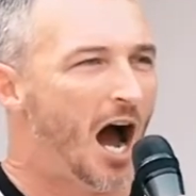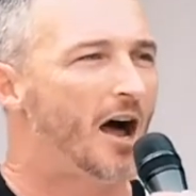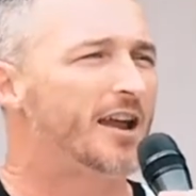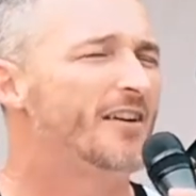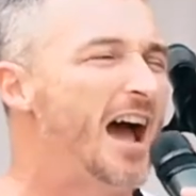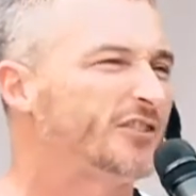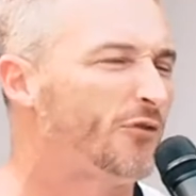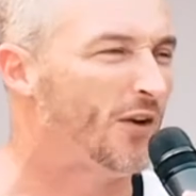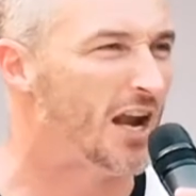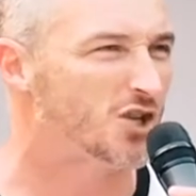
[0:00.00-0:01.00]
I don't even have
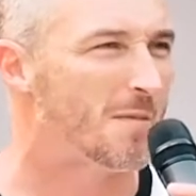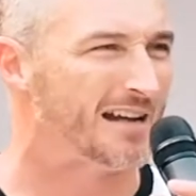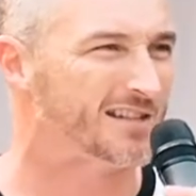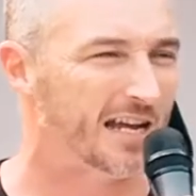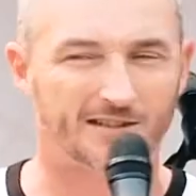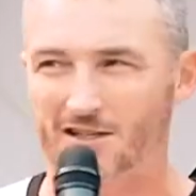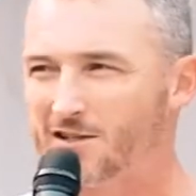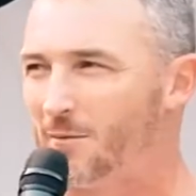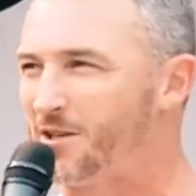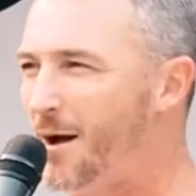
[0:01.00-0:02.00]
to finish my sentence
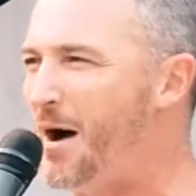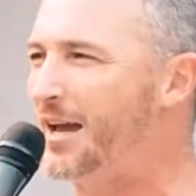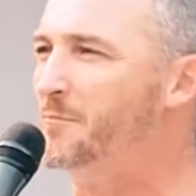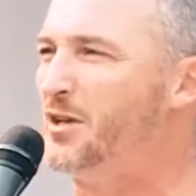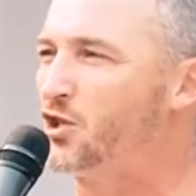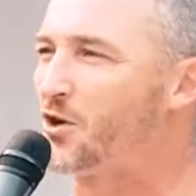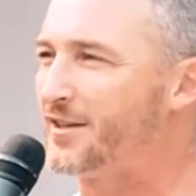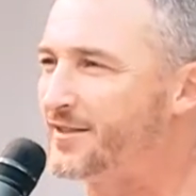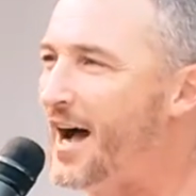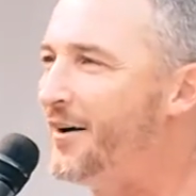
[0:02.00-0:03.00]
sometimes. I can be
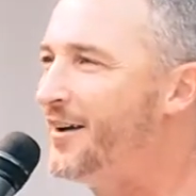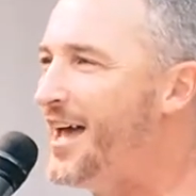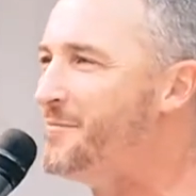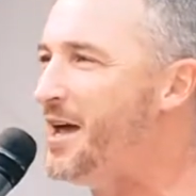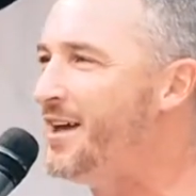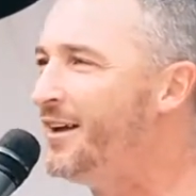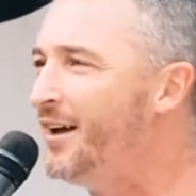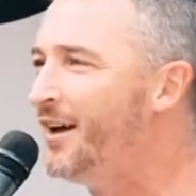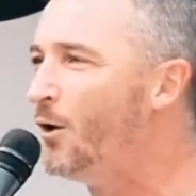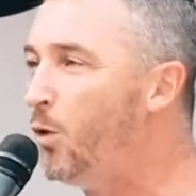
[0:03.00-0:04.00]
stressed out. Amen.
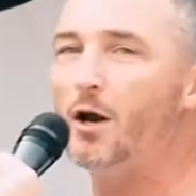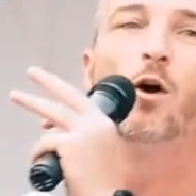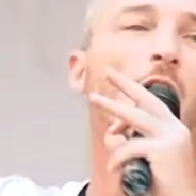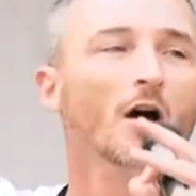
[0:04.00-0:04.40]
What